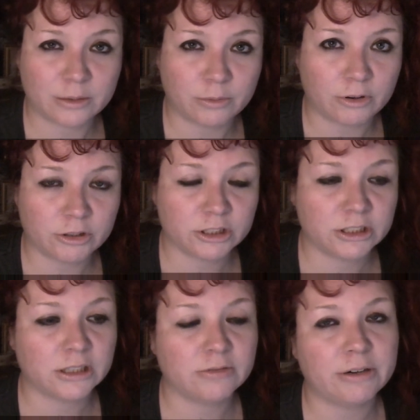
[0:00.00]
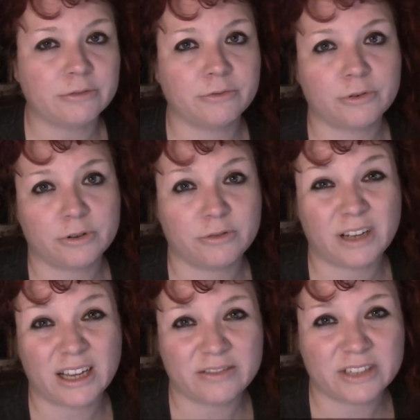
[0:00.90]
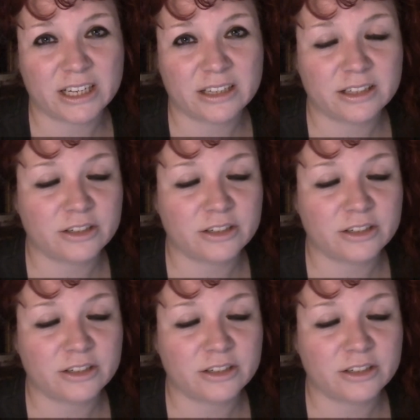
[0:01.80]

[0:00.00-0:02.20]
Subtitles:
a wash until around 4 to 5 days.